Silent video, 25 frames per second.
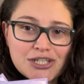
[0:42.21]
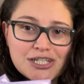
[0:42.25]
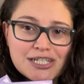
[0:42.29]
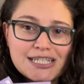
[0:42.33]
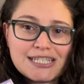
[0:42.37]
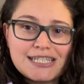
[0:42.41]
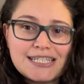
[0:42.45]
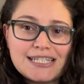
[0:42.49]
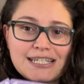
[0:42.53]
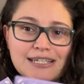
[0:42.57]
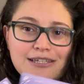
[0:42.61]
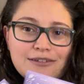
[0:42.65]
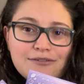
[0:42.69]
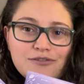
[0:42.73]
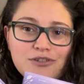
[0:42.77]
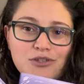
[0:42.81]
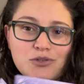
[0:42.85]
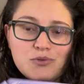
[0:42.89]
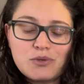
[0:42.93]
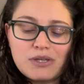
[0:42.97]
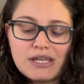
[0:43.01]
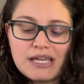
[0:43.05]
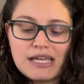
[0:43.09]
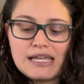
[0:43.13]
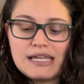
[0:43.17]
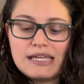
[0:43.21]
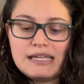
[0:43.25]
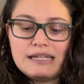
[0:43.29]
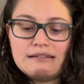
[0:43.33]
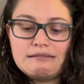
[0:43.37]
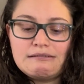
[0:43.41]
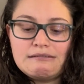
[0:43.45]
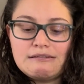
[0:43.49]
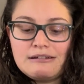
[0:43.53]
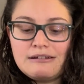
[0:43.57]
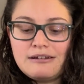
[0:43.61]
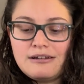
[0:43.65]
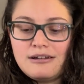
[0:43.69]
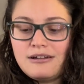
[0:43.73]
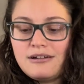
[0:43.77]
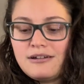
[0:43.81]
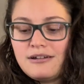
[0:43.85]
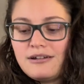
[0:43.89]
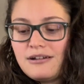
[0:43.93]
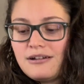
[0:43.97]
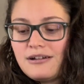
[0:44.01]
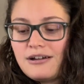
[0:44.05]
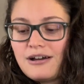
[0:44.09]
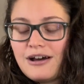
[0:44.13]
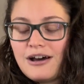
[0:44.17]
to see if you get
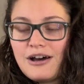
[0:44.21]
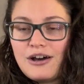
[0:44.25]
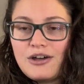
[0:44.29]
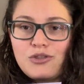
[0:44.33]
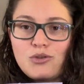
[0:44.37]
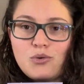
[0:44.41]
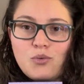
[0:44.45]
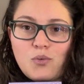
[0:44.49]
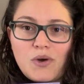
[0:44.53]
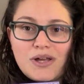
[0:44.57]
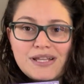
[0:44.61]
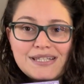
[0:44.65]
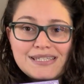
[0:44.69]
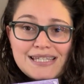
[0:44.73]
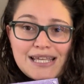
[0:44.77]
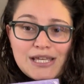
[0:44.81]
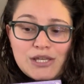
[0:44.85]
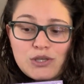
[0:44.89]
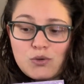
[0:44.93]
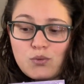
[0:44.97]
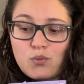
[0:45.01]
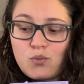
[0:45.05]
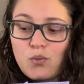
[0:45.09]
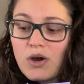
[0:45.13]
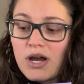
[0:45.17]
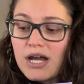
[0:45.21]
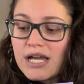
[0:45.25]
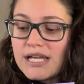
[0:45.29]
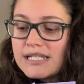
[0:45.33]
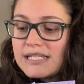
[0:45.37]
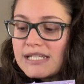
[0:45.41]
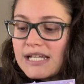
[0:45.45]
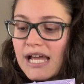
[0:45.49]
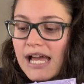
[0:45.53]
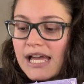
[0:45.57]
uh, the ones that you want.